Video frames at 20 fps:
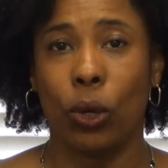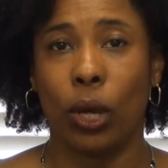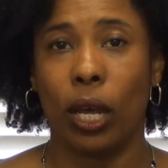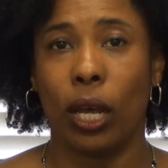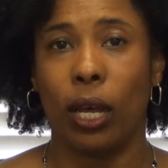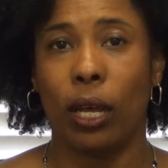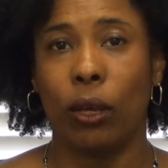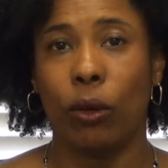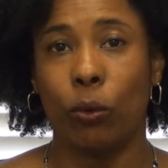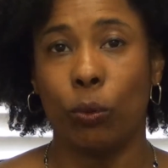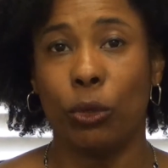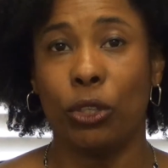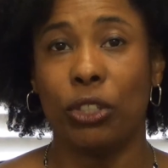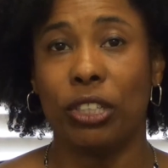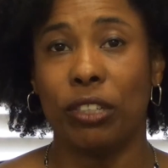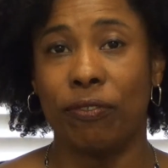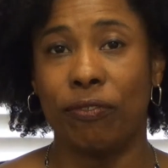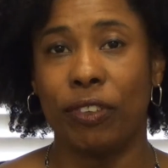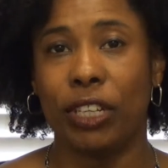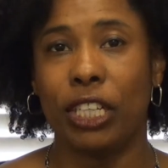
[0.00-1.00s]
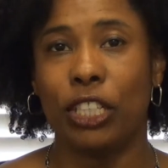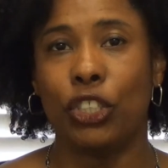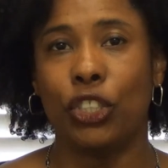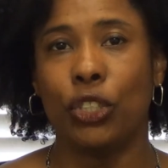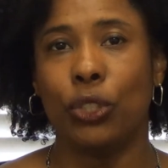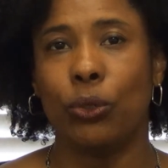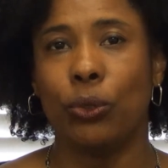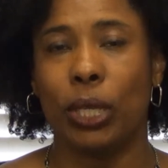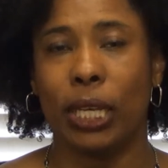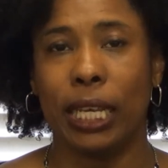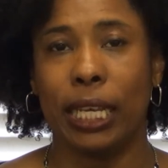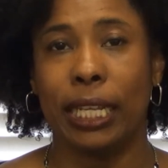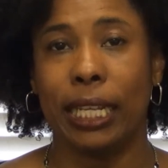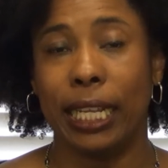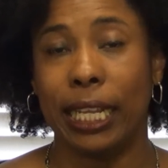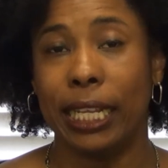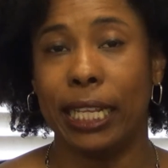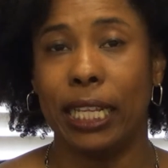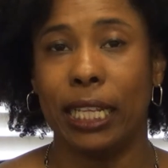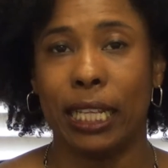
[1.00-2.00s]
will defend you in
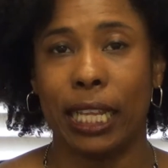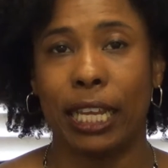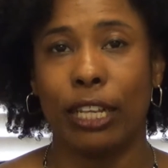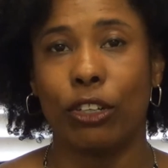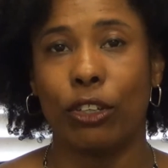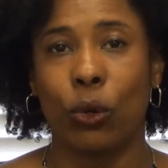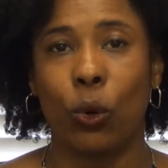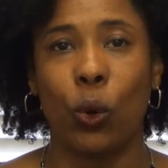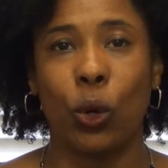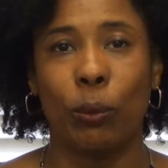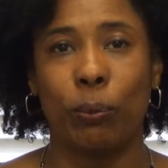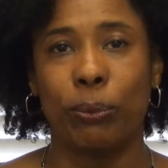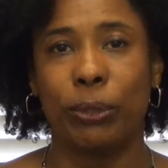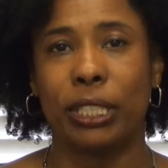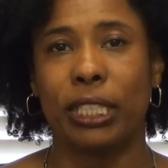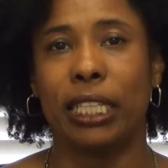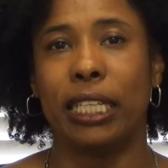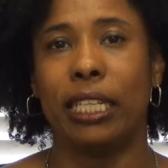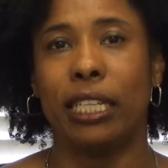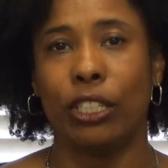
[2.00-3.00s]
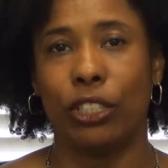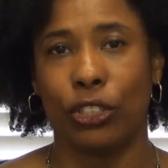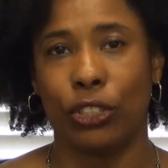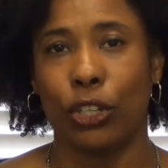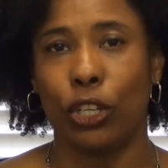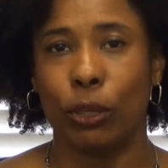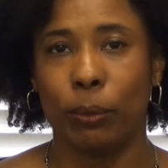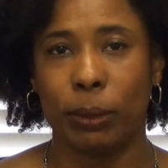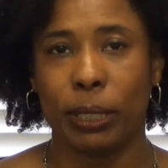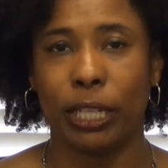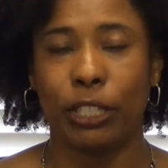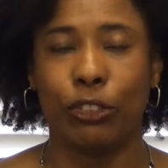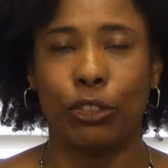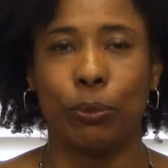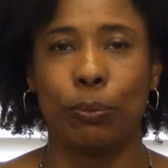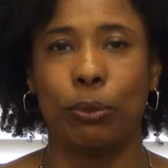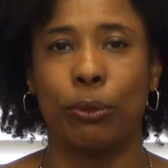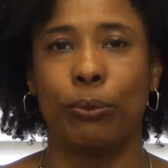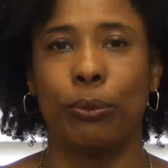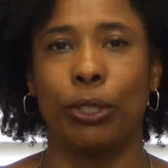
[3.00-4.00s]
any later court proceeding to terminate
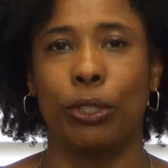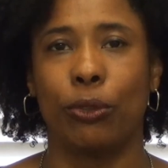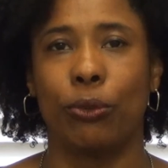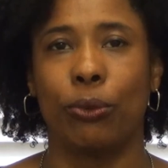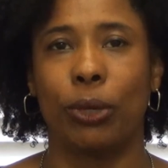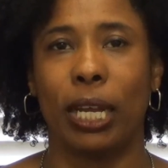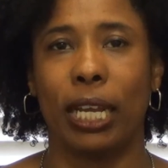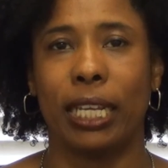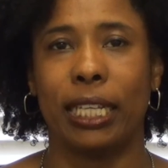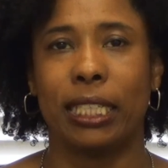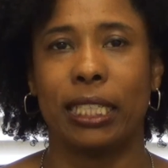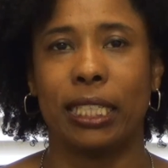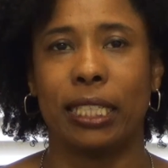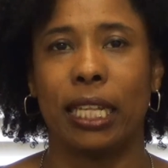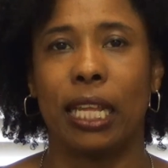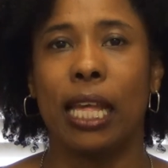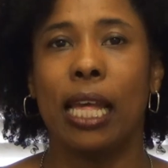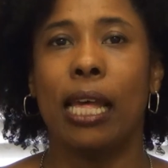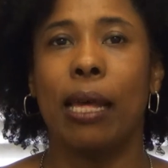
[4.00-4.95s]
your parental rights.